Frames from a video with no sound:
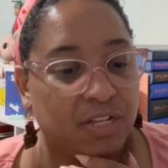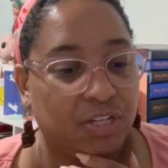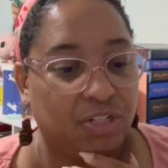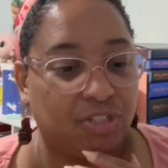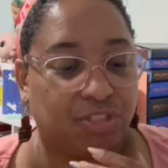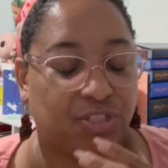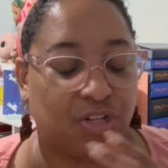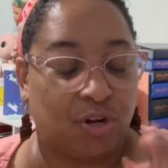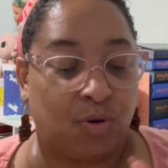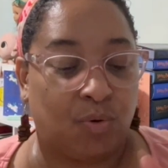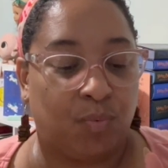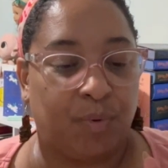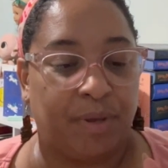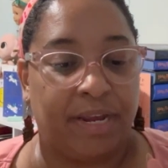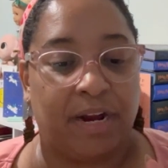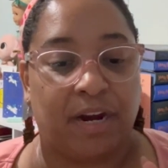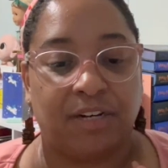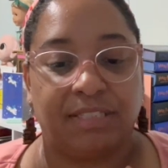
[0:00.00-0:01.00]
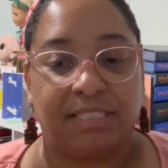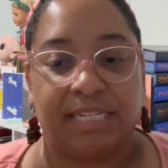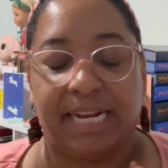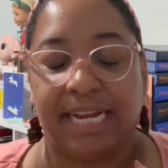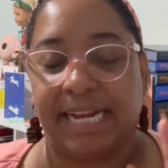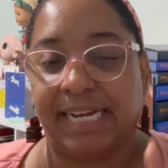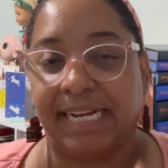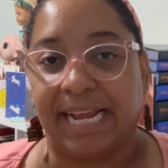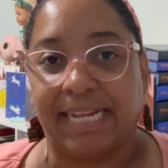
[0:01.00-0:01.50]
So we are
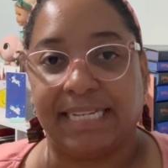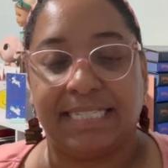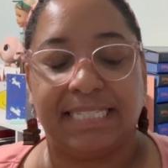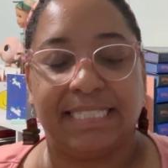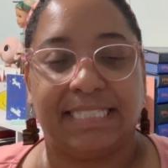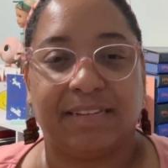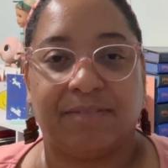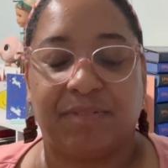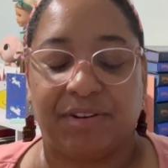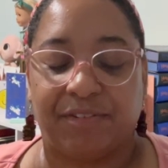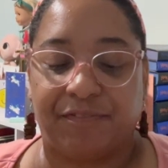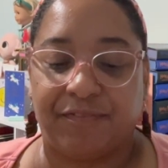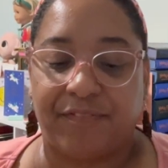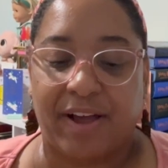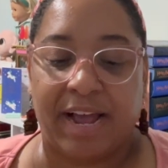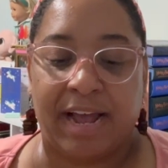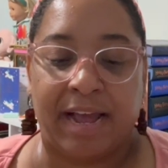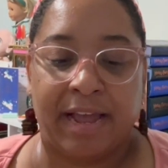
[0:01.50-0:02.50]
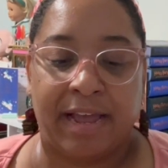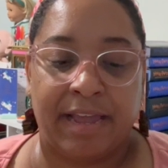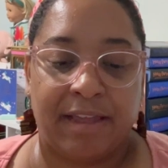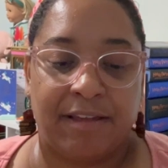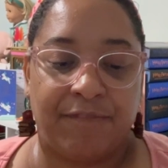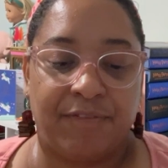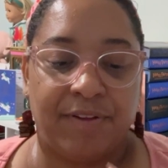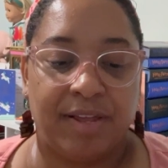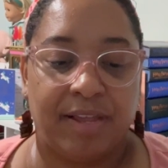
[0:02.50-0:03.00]
sitting in
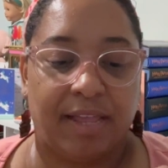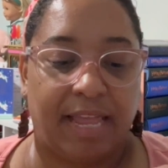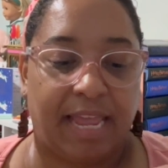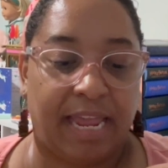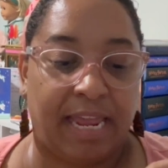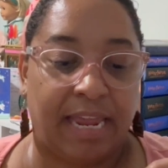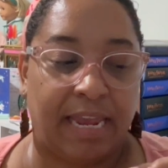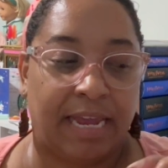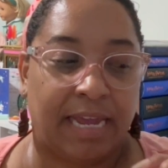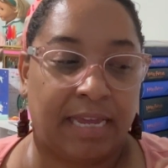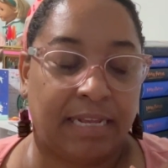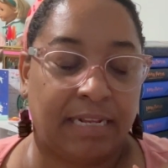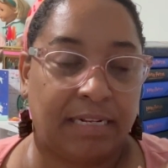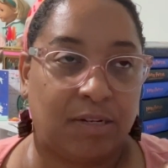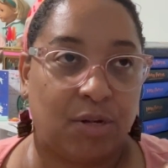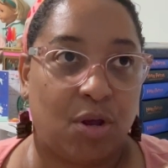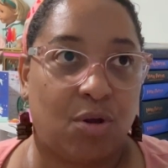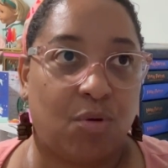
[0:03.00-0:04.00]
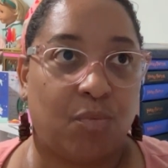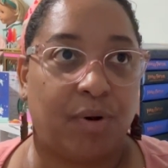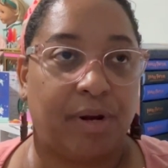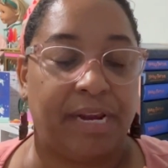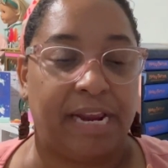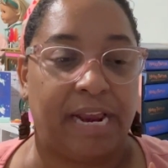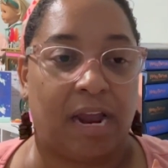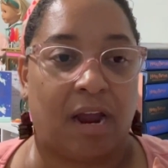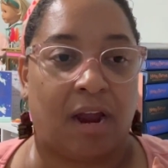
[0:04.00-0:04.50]
1975, and
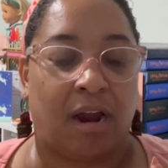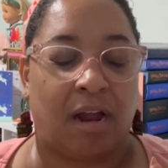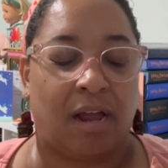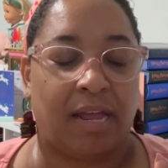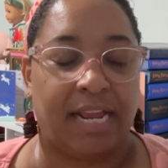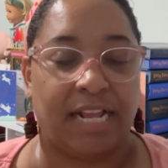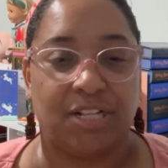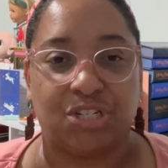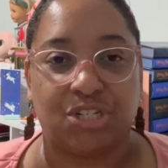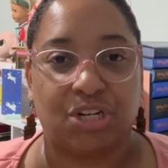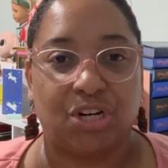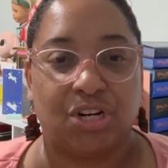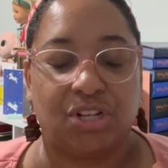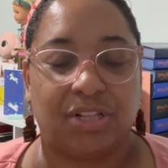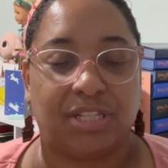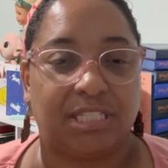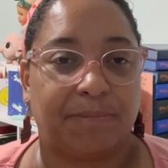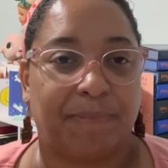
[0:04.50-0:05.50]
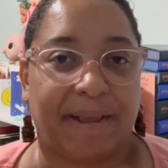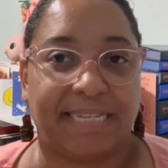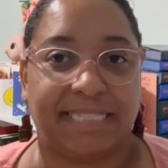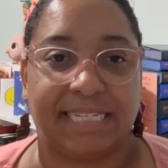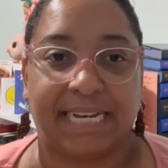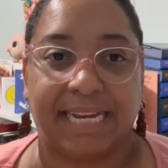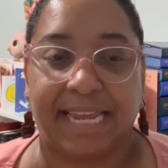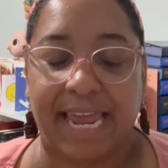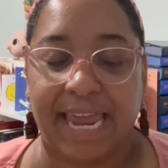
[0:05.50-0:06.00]
we enter the space
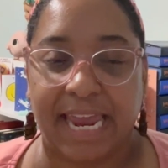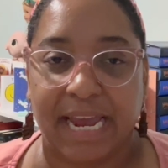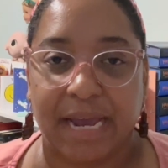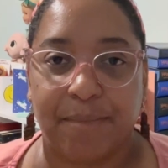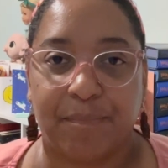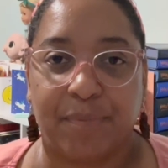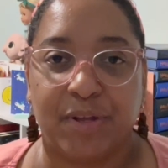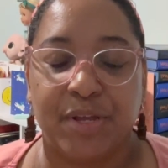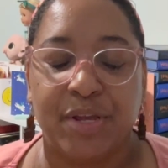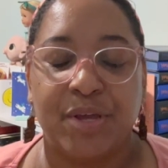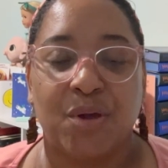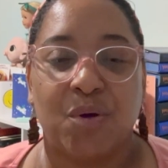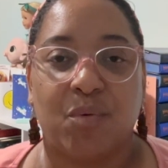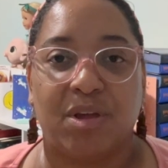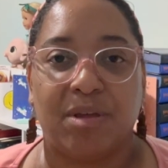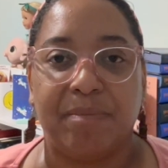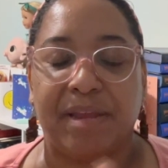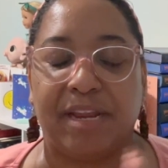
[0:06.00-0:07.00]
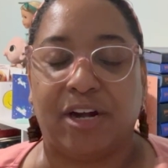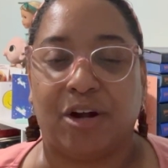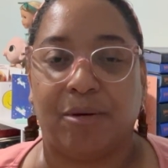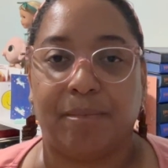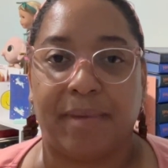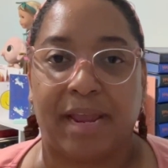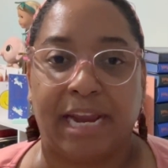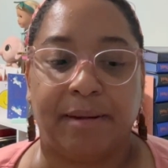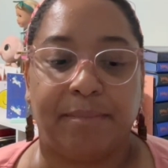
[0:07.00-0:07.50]
in a camp. We meet our
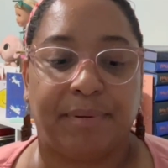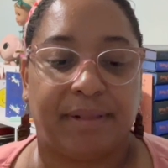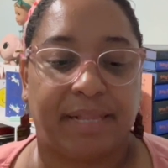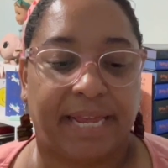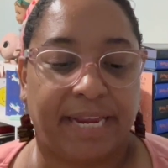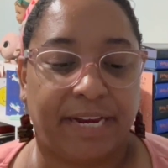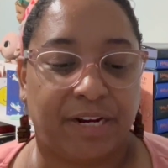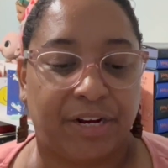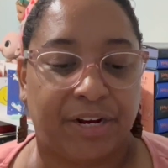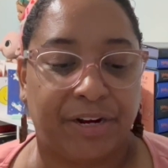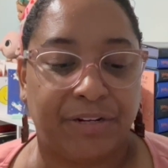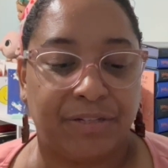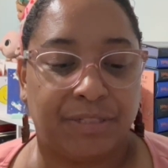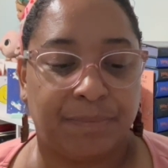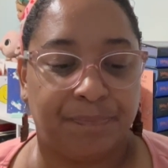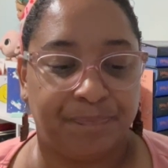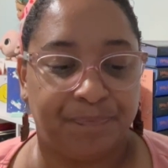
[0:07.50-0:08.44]
main players,